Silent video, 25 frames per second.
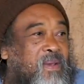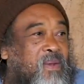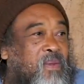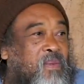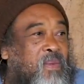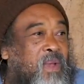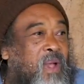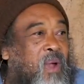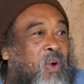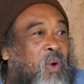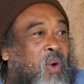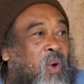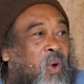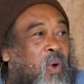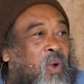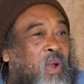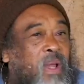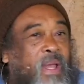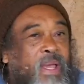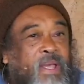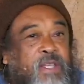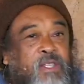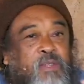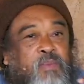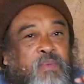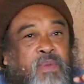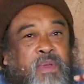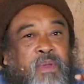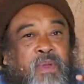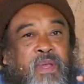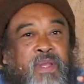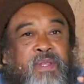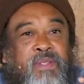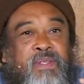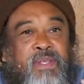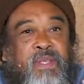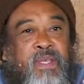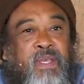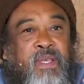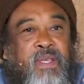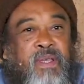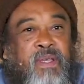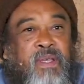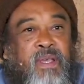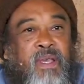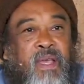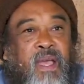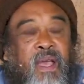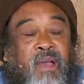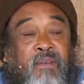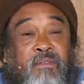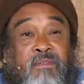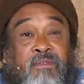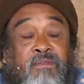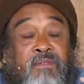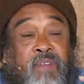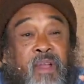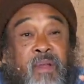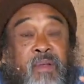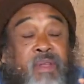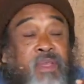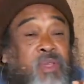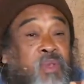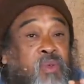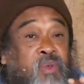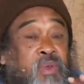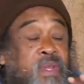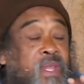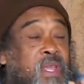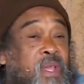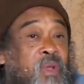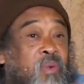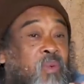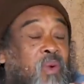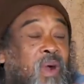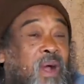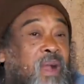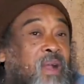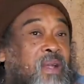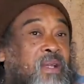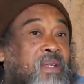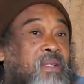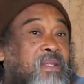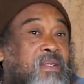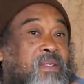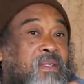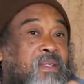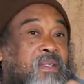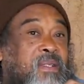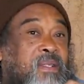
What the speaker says: We are all experiencing a very unique world,